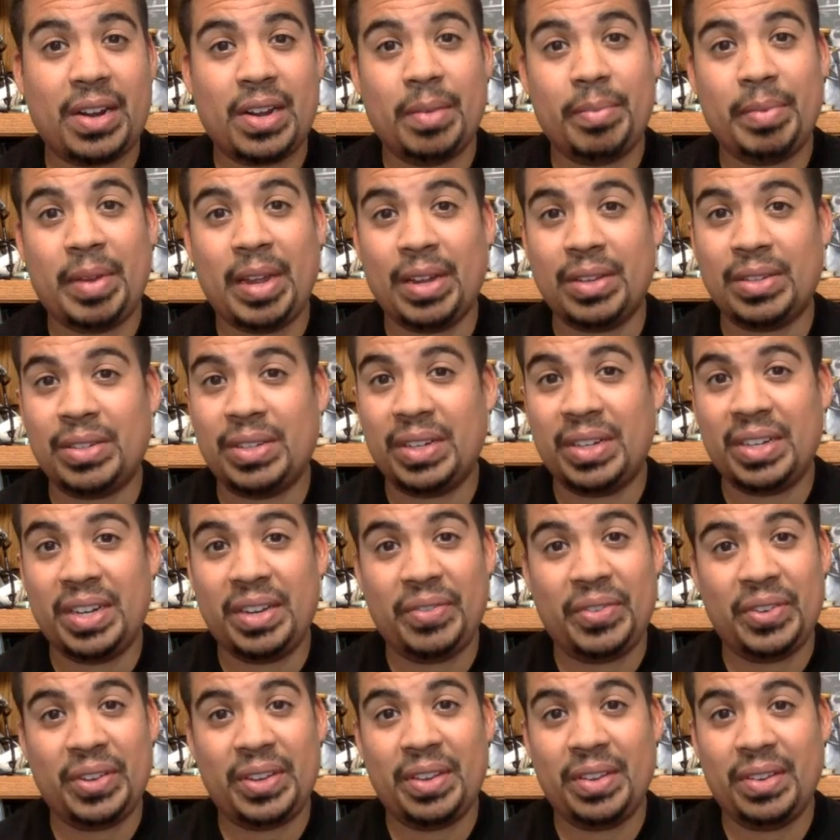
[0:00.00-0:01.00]
come down
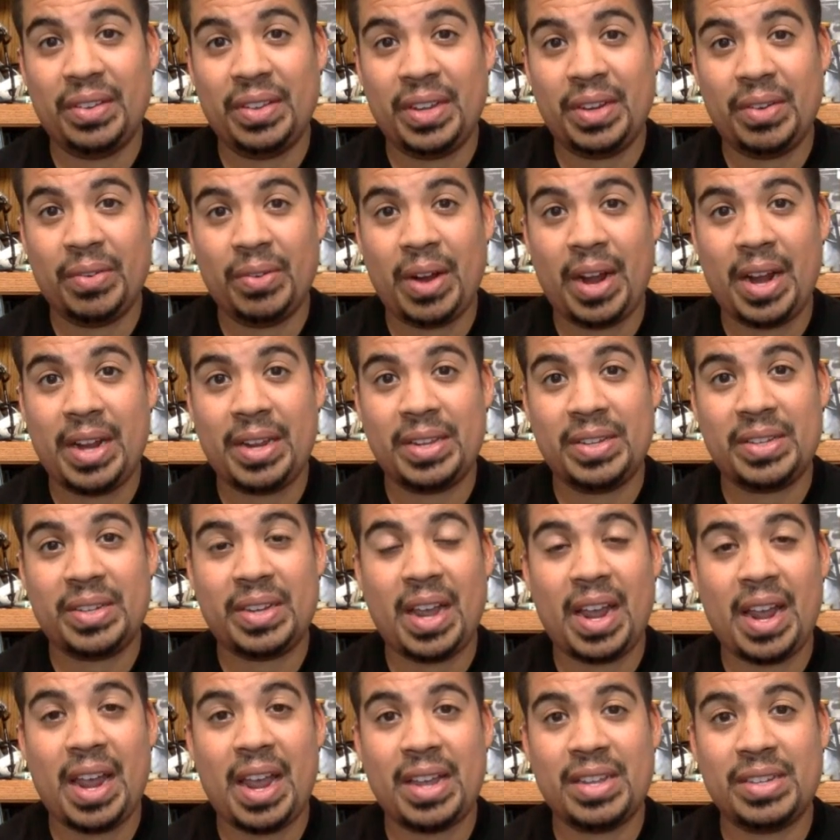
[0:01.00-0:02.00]
significantly, right? This
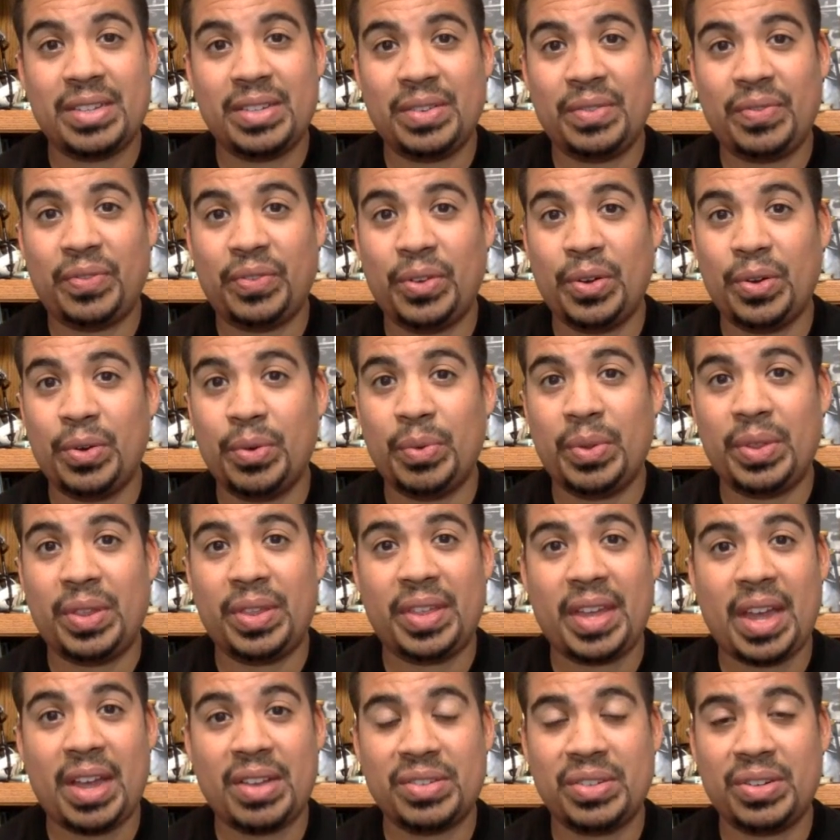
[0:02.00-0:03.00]
guy hasn't flirted with
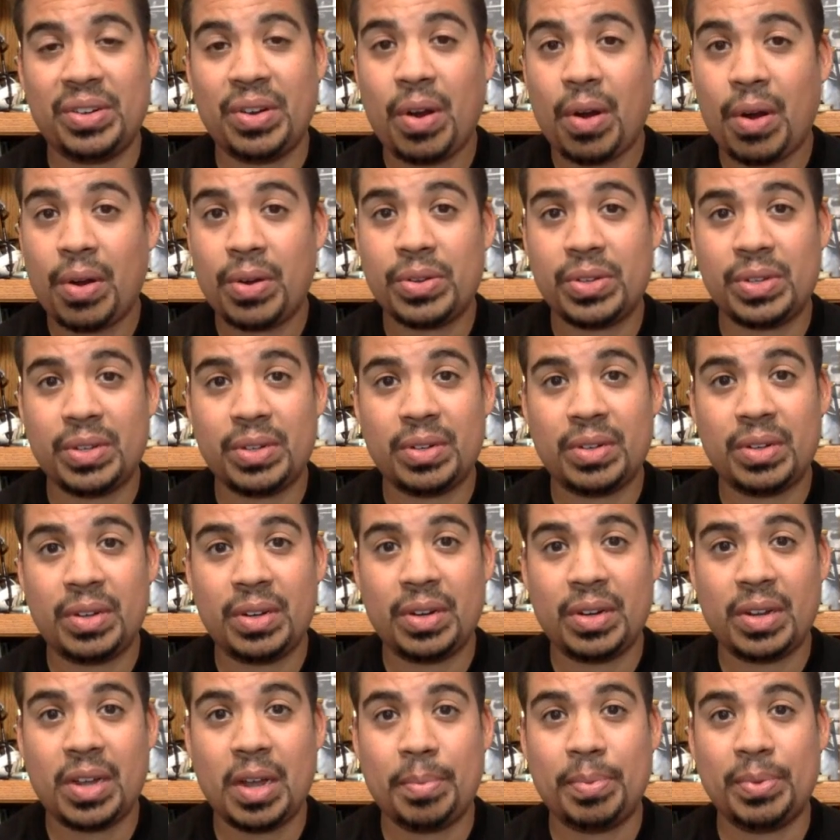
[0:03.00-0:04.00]
1,000 yards in
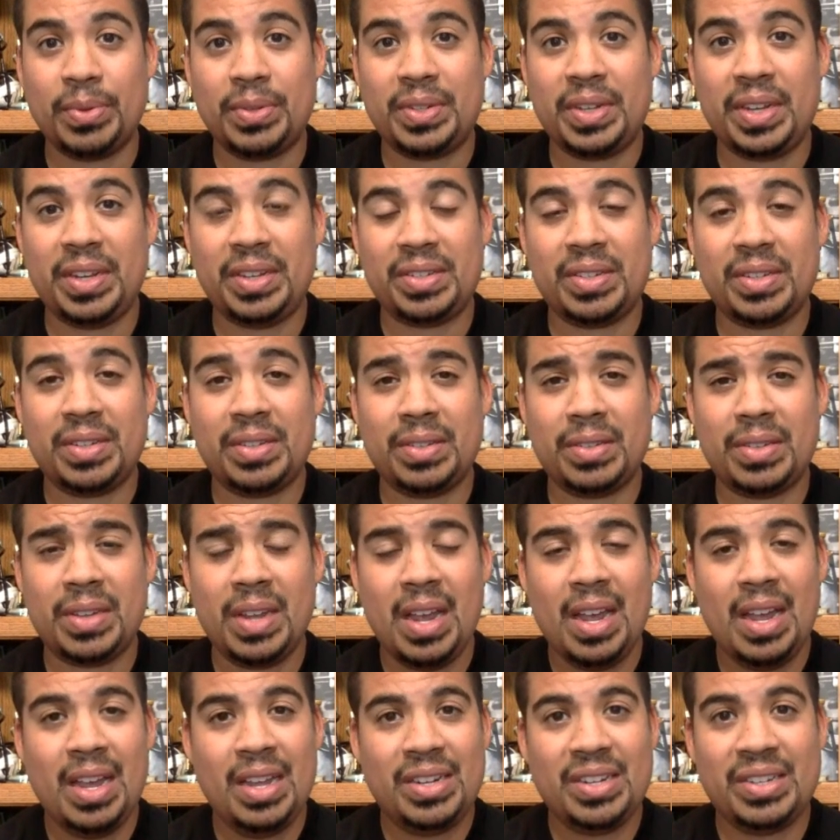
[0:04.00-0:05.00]
a couple seasons,
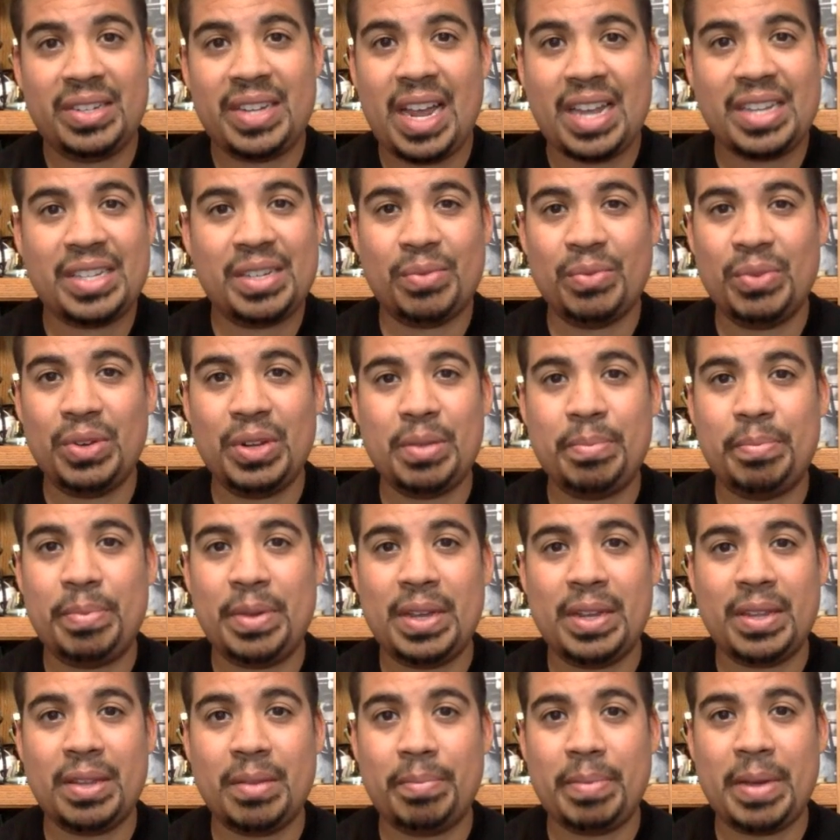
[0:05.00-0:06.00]
just hasn't really
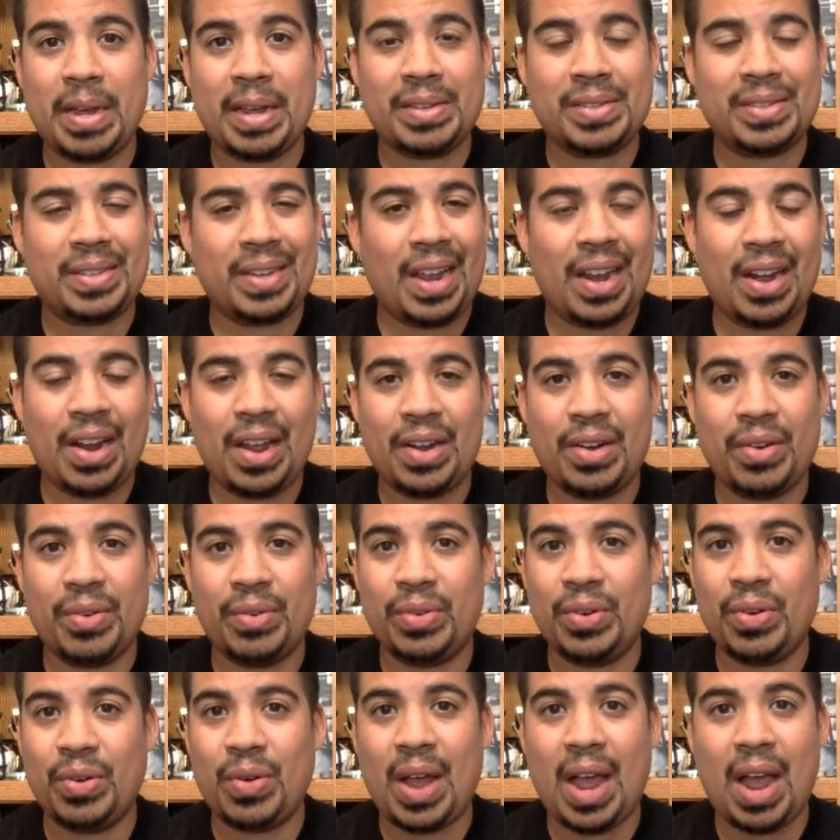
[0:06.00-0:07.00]
been the best. I don't
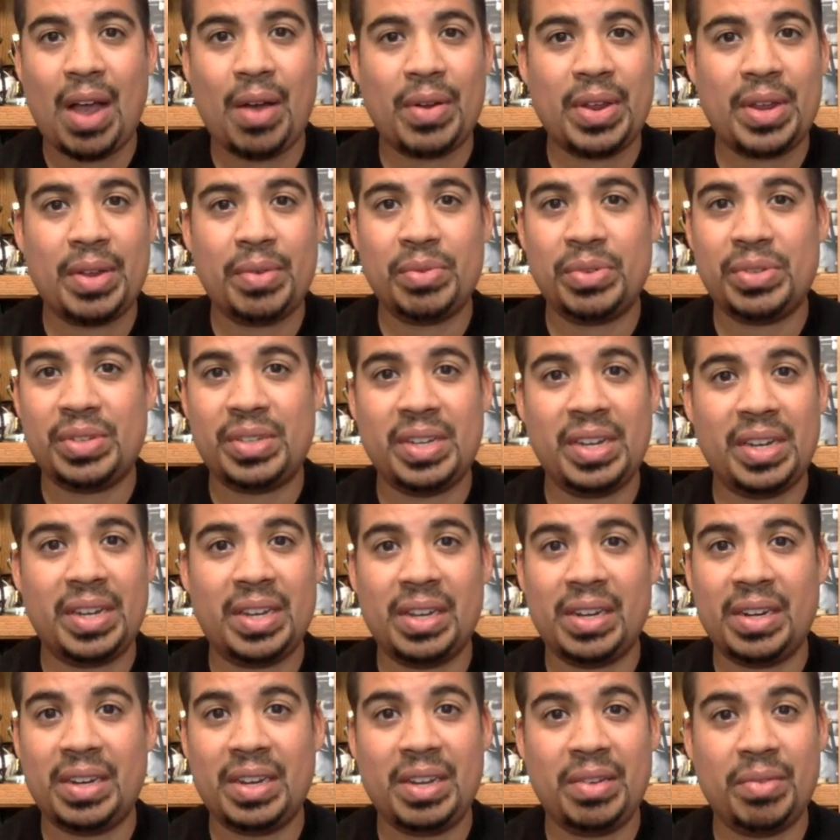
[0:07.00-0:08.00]
know how he was
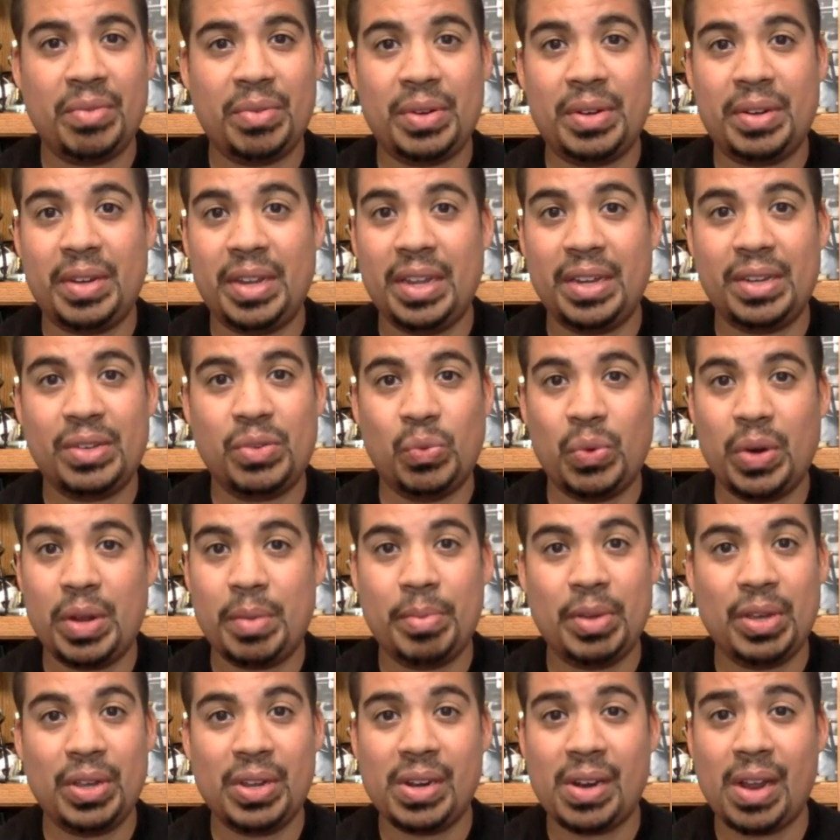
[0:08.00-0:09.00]
thinking he would get $20
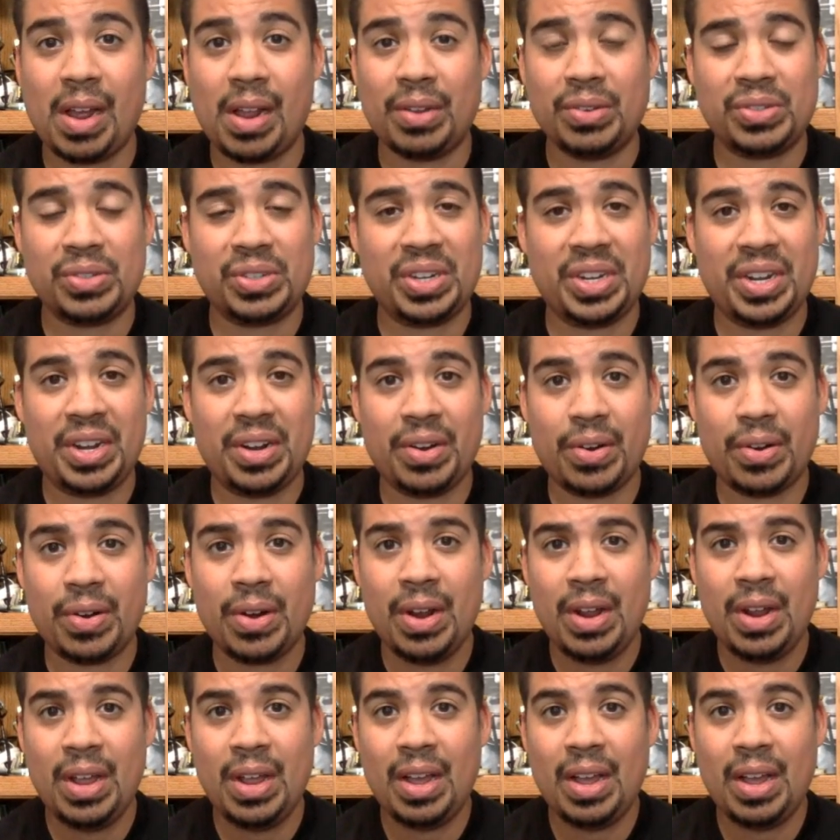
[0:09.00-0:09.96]
million a year